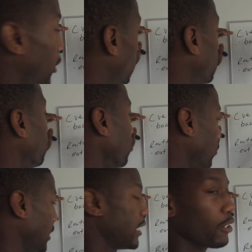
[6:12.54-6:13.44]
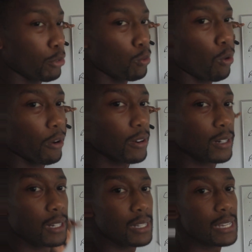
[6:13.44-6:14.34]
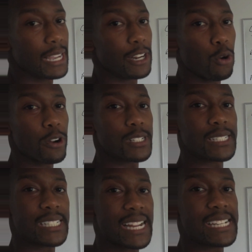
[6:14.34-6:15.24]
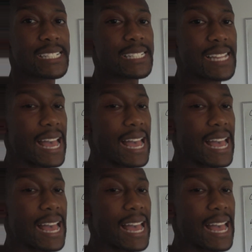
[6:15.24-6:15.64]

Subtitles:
cue, routine, and reward. In order to change this